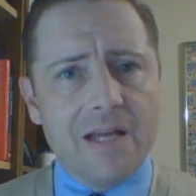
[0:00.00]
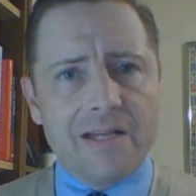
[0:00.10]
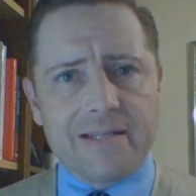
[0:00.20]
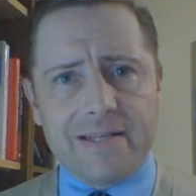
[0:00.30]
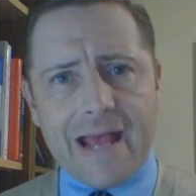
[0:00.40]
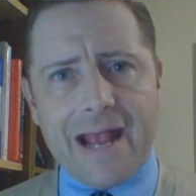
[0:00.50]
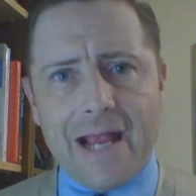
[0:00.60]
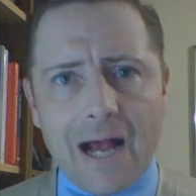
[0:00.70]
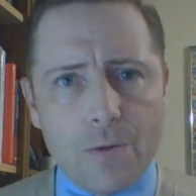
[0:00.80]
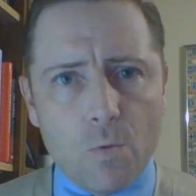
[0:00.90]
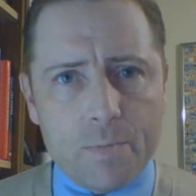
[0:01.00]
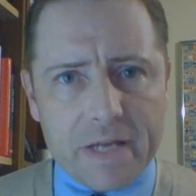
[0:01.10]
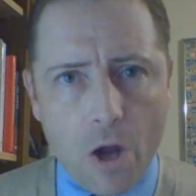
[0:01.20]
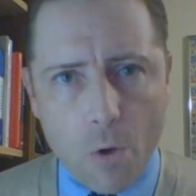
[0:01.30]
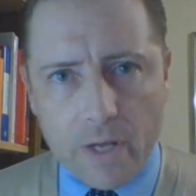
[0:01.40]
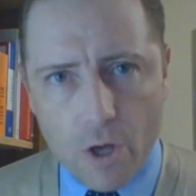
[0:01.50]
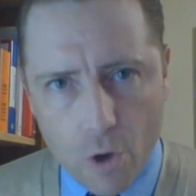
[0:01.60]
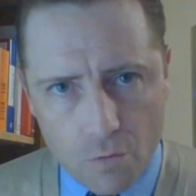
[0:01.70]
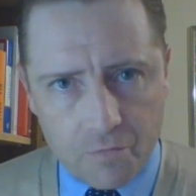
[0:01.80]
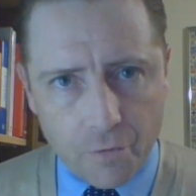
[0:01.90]
Today I will be going
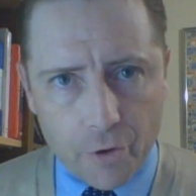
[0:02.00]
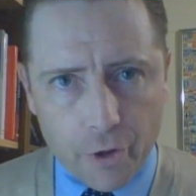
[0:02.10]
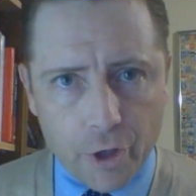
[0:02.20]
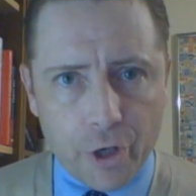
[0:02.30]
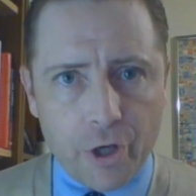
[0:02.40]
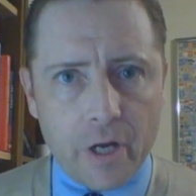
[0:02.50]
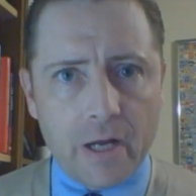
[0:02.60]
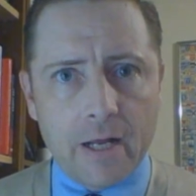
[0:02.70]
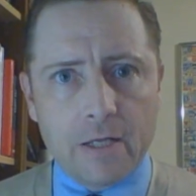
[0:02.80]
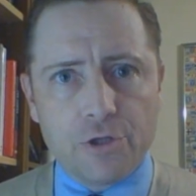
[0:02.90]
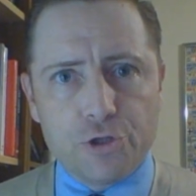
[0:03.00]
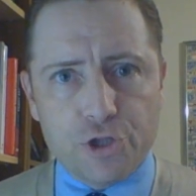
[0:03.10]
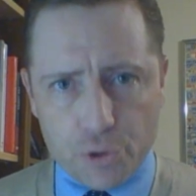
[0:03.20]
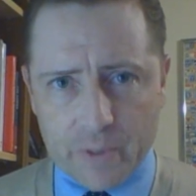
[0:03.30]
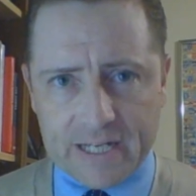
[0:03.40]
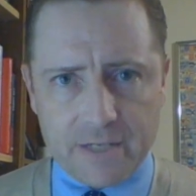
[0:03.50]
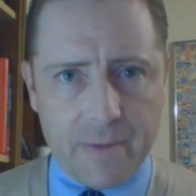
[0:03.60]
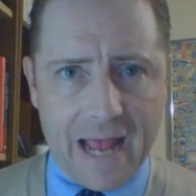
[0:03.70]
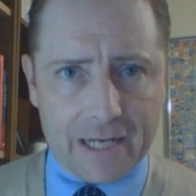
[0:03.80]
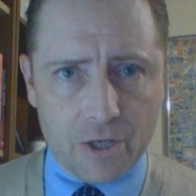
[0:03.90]
over chewing
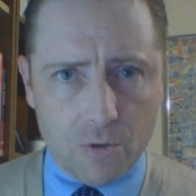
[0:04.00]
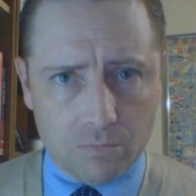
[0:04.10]
tobacco.